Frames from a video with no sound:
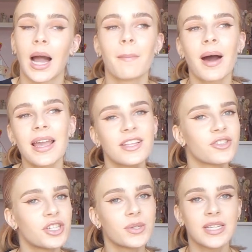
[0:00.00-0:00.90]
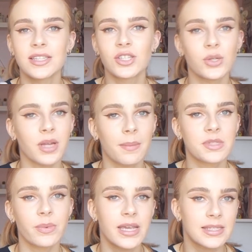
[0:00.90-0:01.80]
I might introduce it 2 times
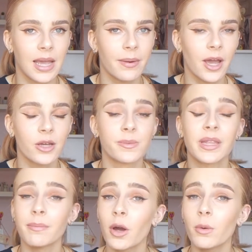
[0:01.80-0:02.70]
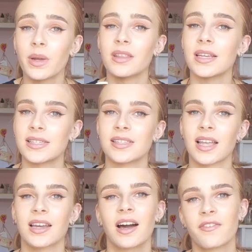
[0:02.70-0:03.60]
a week, see how it goes, but at the moment I feel
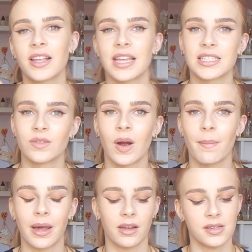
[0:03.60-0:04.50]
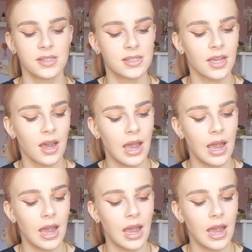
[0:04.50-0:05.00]
like that's the right balance.